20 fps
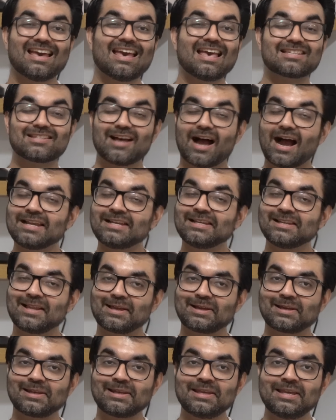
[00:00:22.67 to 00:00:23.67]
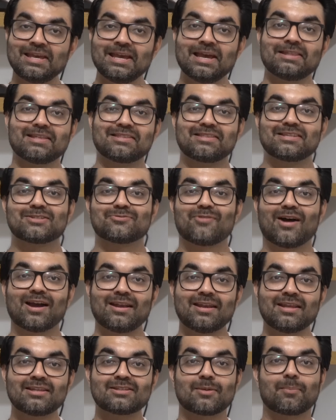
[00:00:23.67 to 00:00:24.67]
it's highly likely that these
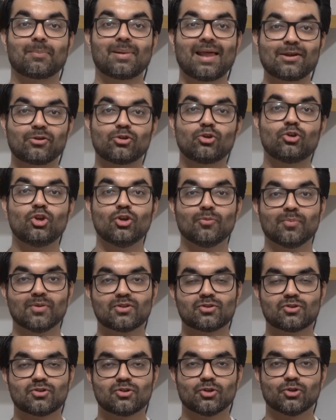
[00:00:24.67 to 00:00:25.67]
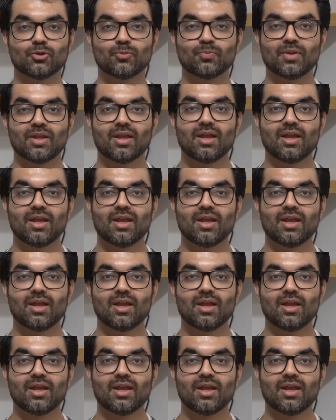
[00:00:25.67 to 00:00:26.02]
findings apply to humans too.